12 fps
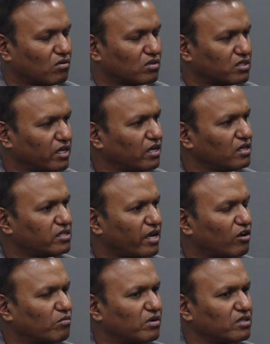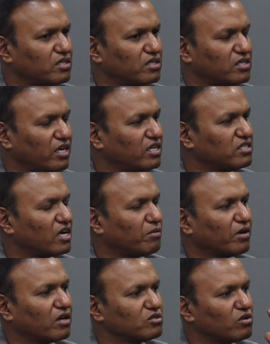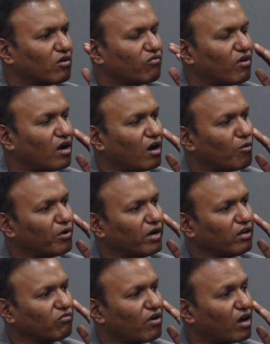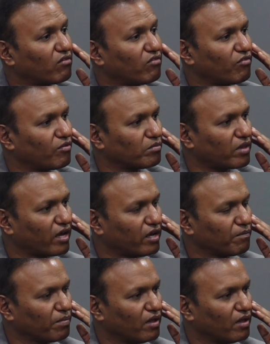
single zygomas is easier because you are operating far away from the eye.